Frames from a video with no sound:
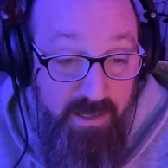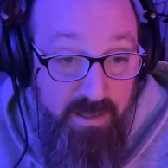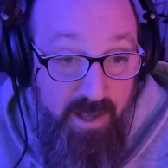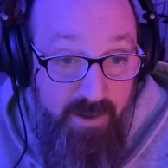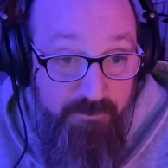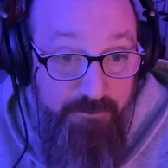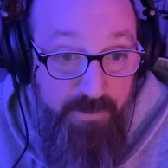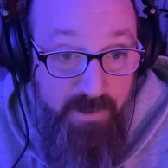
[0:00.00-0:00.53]
I,
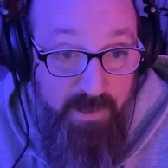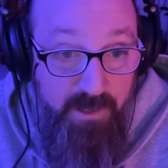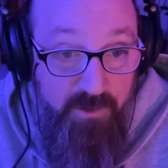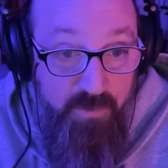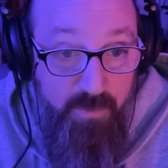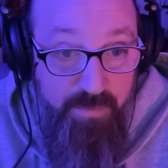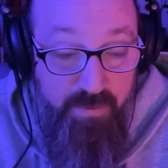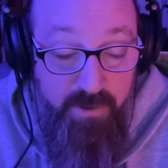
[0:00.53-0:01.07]
I fell
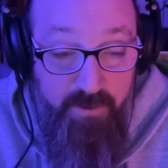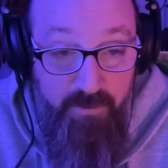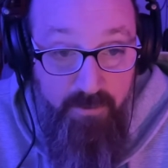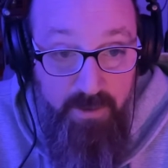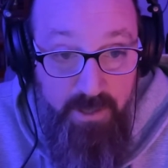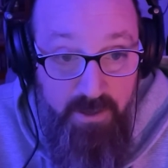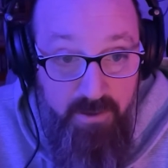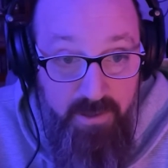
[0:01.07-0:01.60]
into it pretty
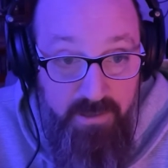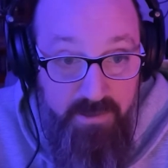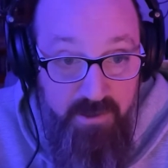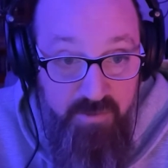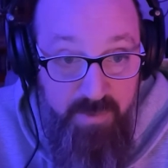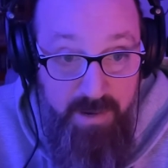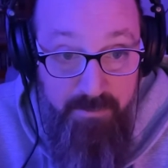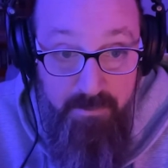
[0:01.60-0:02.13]
early on
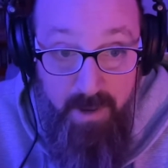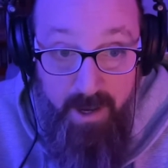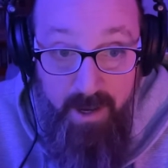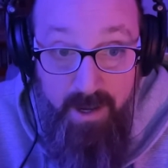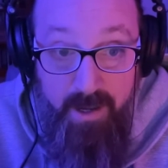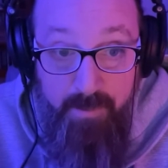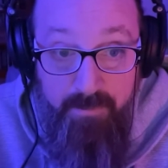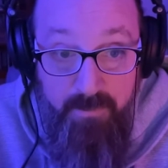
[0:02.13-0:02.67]
because my
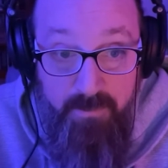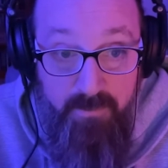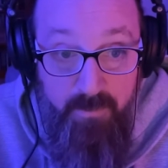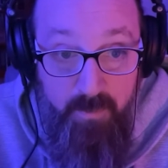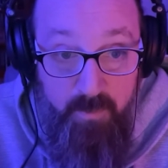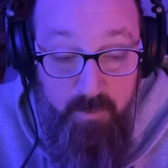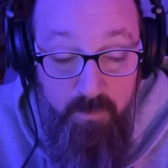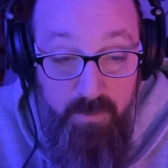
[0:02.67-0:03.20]
mom
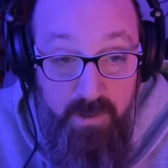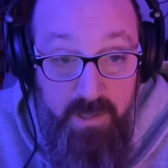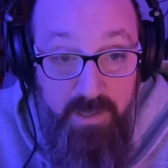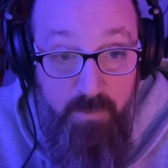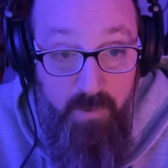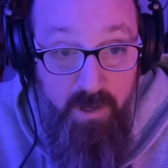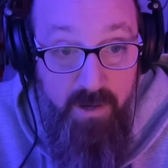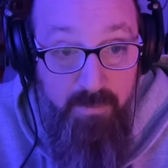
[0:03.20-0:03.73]

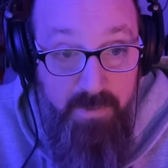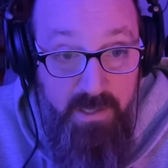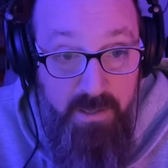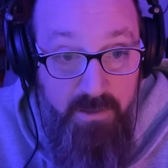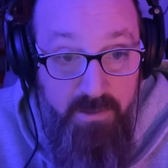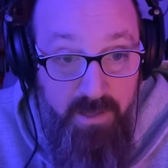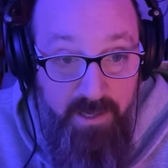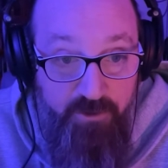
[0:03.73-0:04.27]
really wanted me
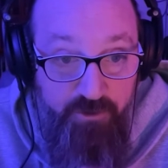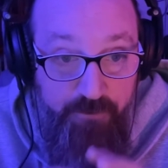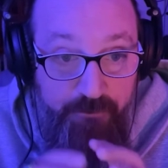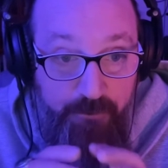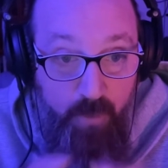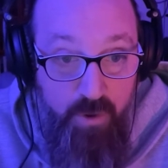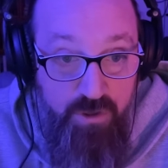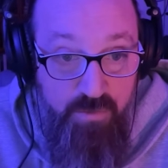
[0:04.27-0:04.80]
to, like, she
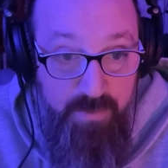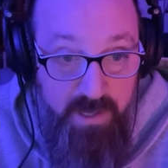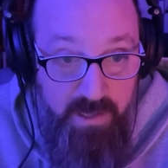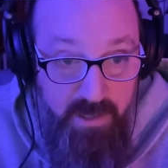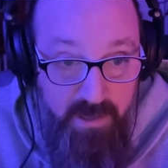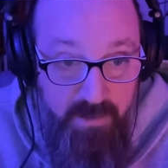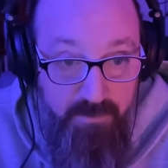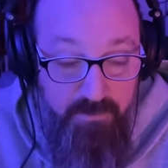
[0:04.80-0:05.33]
forced me
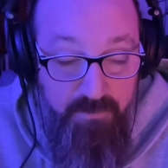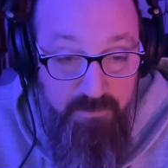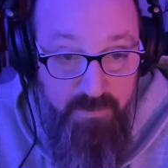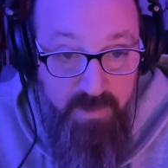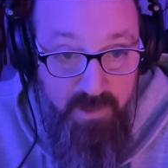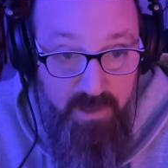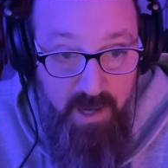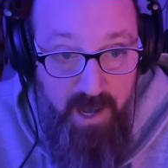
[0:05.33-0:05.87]
into
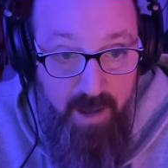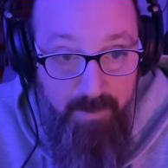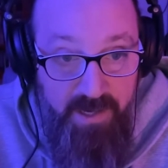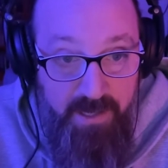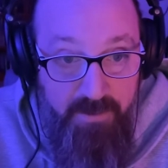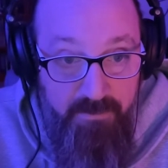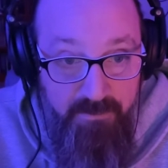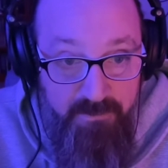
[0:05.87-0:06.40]

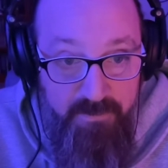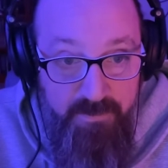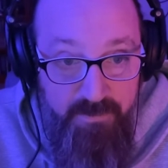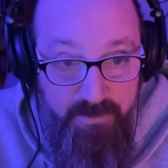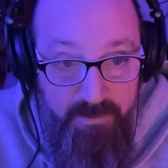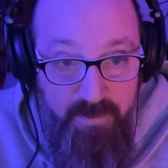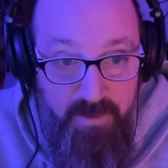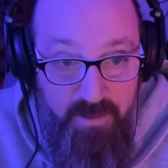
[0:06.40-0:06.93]
comedy.
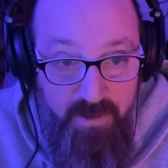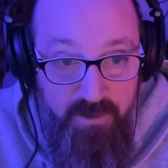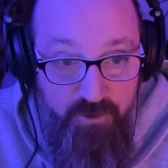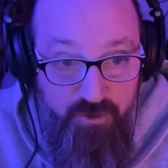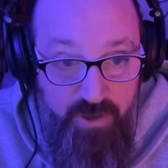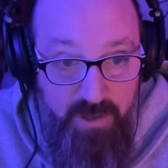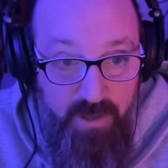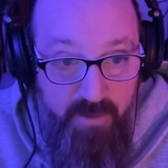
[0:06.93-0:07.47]
Oh, wow.
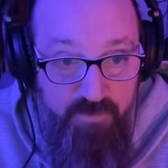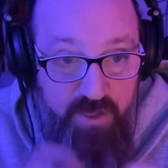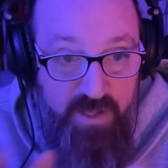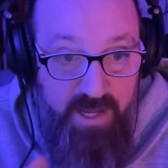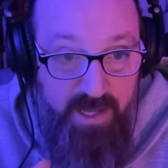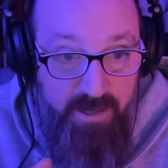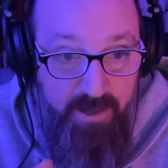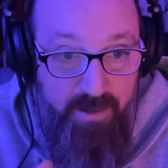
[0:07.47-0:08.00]
Because she loved
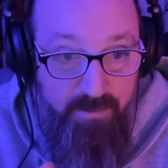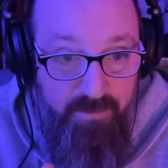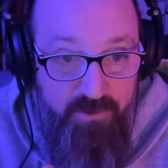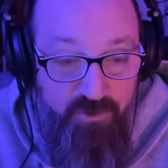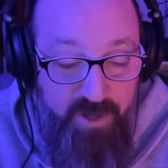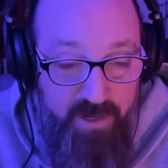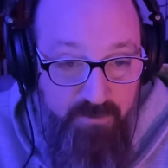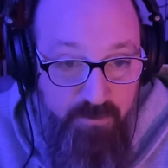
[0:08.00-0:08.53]
stand-up.
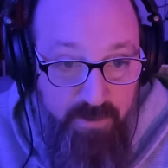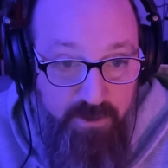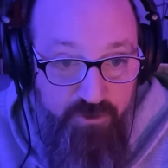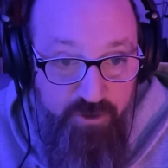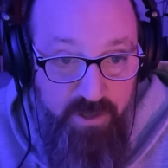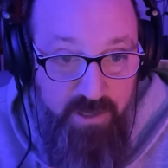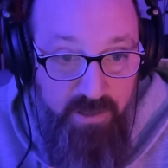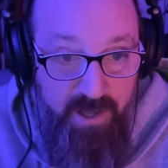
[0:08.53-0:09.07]
She had a really
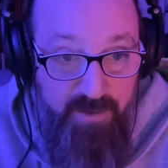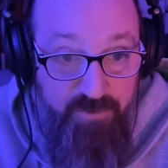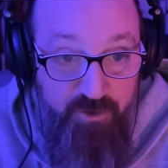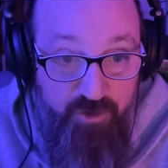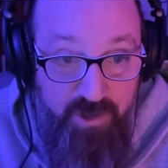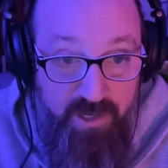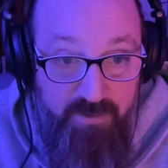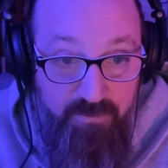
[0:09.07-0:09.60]
shitty life,
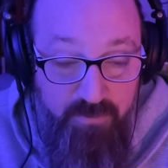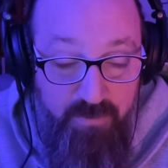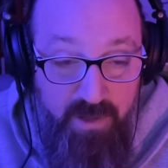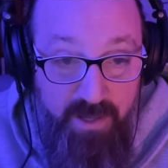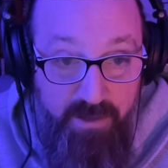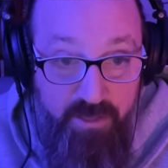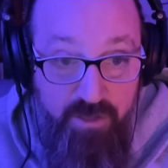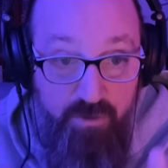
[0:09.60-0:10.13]
and she didn't,
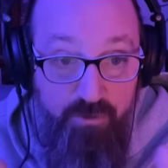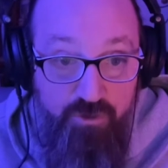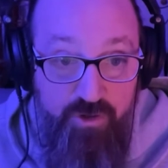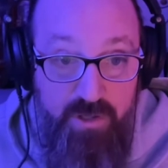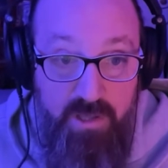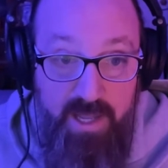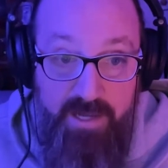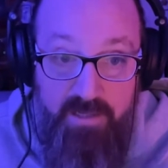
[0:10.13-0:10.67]
like, so
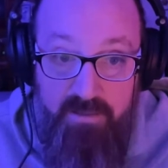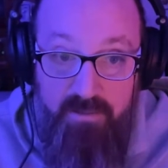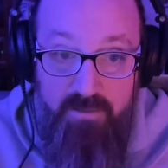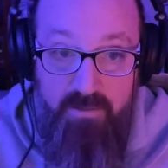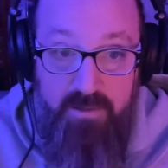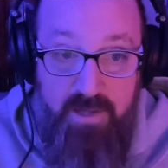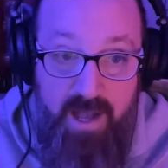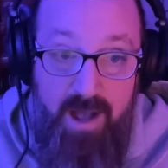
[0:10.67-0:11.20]
she liked
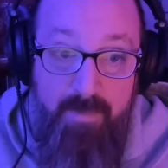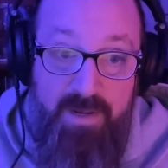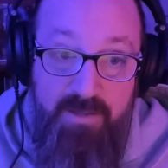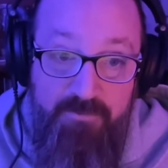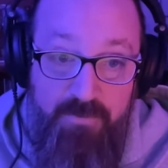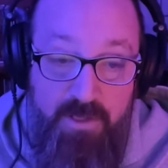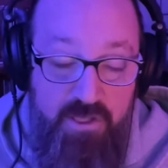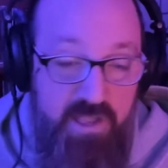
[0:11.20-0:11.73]

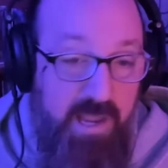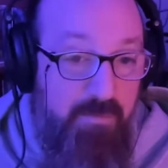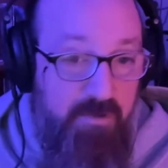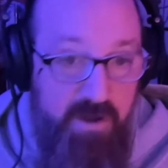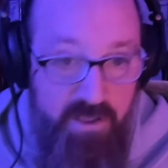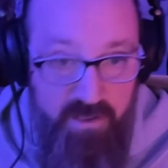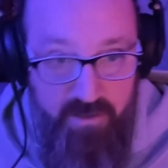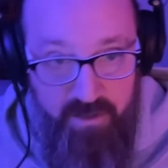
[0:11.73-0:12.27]
comedy for the same
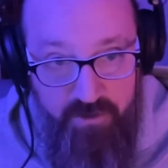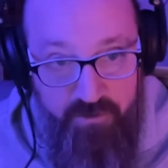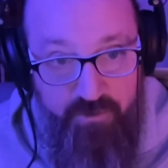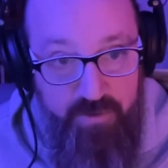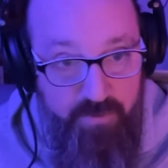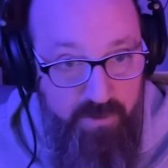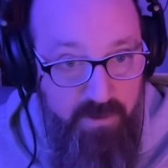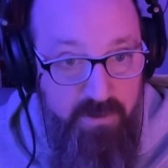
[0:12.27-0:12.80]
reasons.
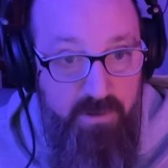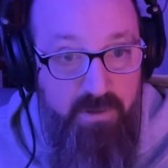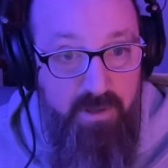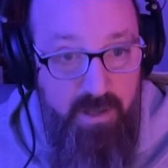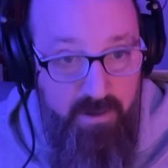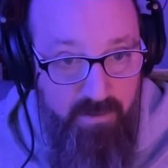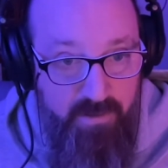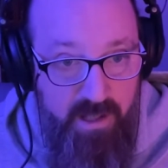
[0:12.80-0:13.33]
She would, yeah.
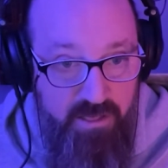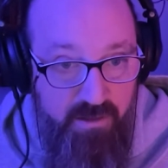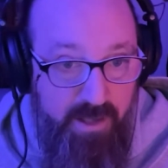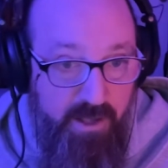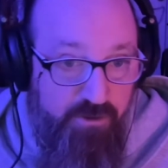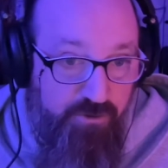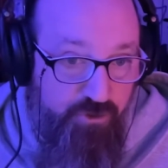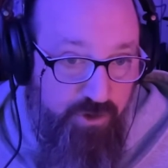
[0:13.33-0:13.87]
you know, that's a
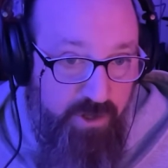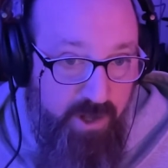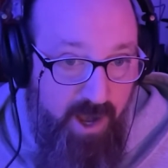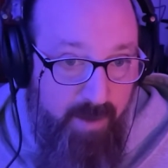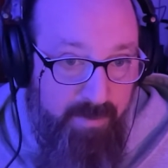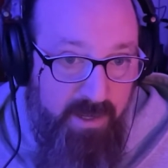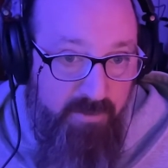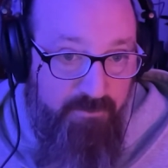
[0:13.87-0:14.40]
lesson she
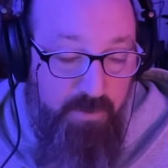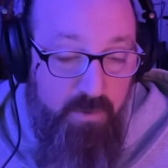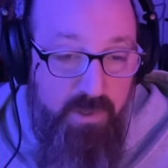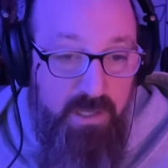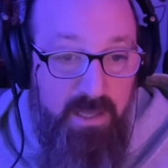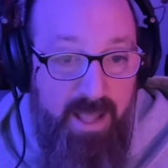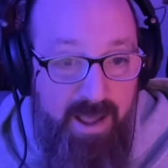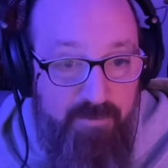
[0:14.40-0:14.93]
taught me. If you
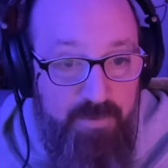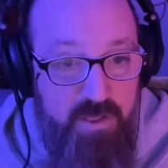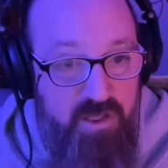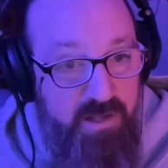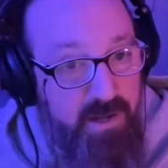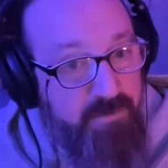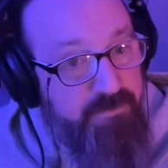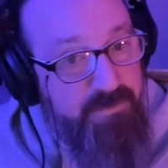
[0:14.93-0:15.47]
can laugh at
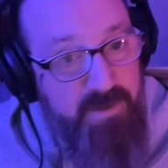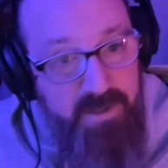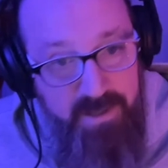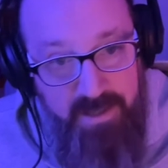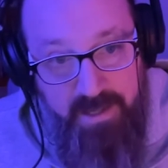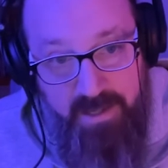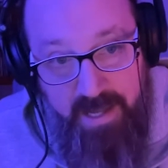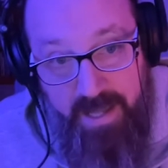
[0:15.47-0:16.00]
stuff,
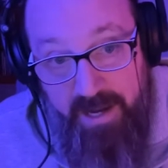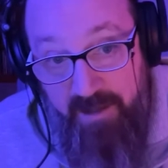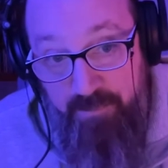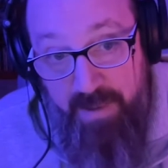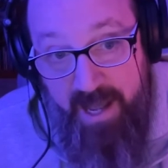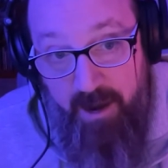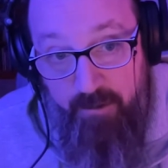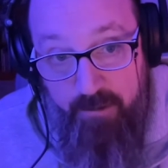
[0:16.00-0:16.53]
it can't
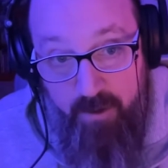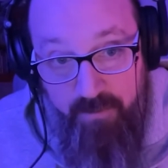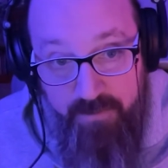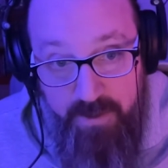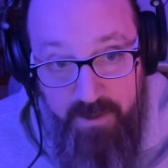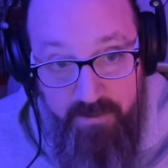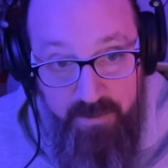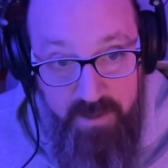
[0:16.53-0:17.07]
have power
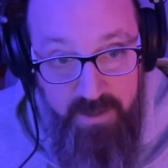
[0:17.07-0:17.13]
over you.